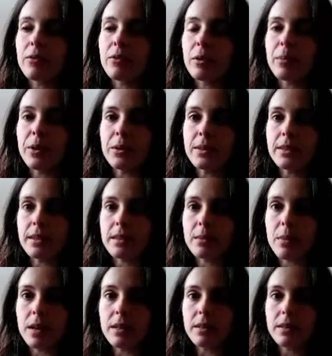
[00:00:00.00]
for about 6
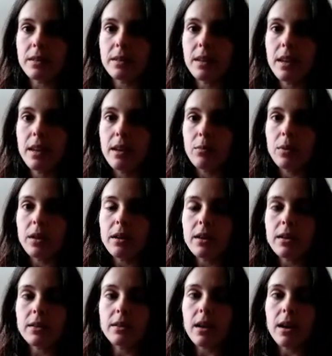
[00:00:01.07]
months
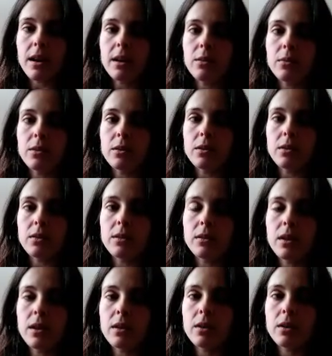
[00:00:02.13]
because I was.